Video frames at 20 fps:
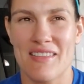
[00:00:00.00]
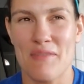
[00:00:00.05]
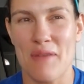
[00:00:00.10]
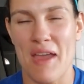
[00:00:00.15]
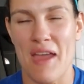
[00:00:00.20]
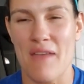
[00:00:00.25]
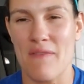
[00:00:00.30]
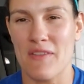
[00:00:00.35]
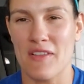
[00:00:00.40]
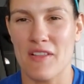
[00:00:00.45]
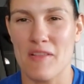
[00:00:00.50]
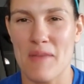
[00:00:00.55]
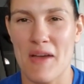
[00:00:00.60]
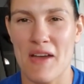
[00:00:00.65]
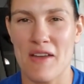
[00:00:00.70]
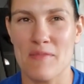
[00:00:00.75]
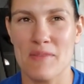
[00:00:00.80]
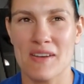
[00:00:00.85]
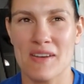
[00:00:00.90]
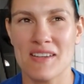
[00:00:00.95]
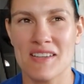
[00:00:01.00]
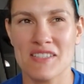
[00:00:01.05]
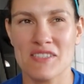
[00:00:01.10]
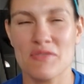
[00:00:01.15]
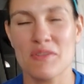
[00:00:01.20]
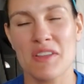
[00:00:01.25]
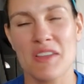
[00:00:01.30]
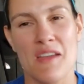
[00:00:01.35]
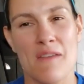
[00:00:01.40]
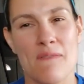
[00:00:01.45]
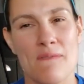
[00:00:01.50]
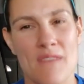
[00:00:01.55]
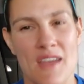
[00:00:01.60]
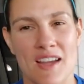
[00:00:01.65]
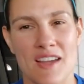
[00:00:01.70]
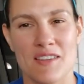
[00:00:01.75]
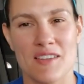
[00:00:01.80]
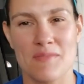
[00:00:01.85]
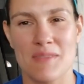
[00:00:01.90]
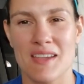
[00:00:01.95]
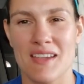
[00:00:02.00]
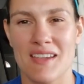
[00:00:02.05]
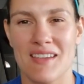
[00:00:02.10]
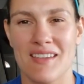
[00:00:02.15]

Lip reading: the way I feel about it. But it doesn't really affect